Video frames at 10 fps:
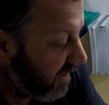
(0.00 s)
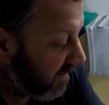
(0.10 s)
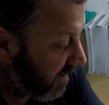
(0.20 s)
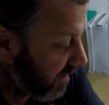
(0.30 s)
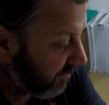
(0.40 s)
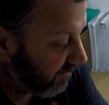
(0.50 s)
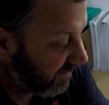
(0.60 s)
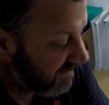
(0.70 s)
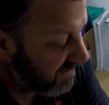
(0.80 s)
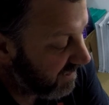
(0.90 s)
Now,
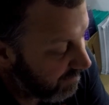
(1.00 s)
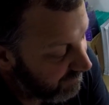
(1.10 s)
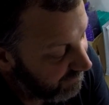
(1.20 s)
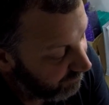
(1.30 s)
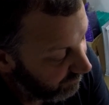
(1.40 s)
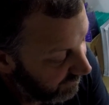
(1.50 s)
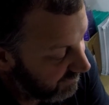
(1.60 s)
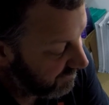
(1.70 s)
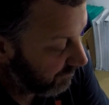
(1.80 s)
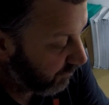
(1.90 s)
let's see how many are
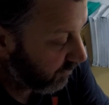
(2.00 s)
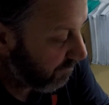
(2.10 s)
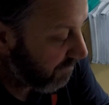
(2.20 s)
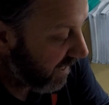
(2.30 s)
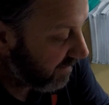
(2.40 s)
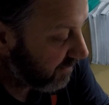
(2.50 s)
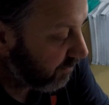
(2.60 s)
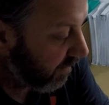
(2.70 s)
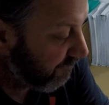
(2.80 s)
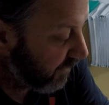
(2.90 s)
listed. We'll go back into
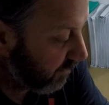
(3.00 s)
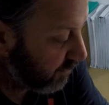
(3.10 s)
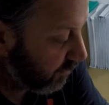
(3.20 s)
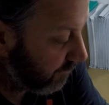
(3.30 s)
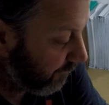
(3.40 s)
our filter.